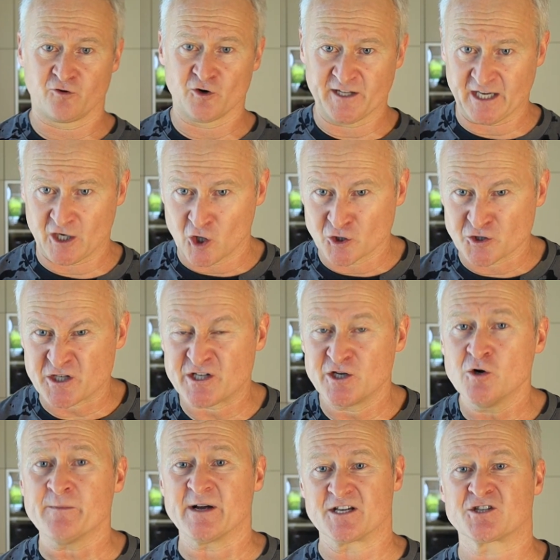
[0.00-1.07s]
for the
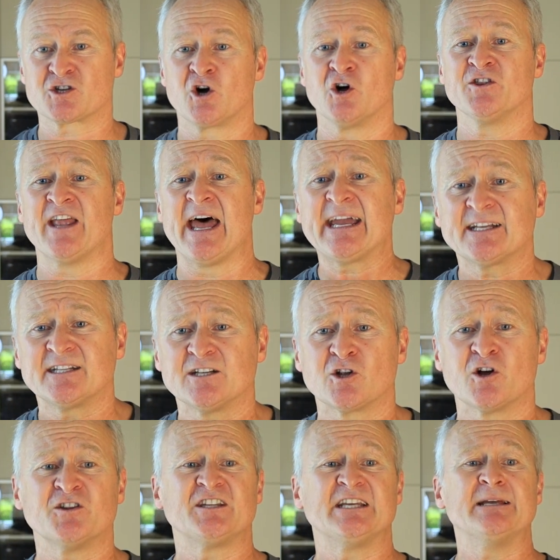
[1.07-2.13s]
consumers connected
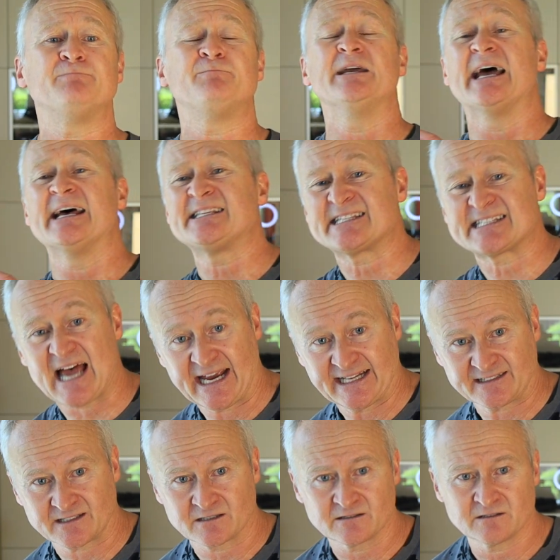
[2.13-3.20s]
on the EPS
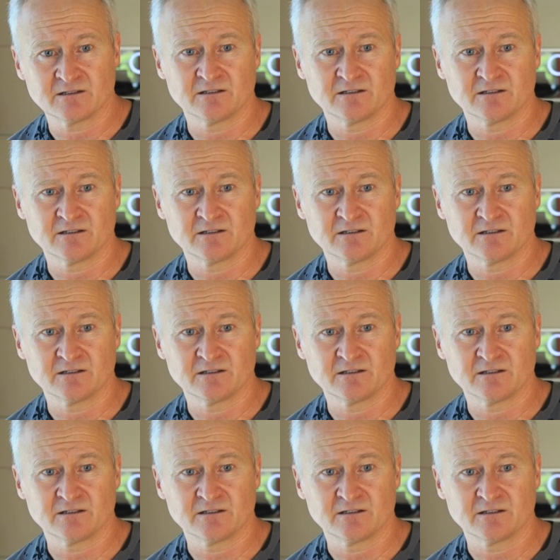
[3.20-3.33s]
side,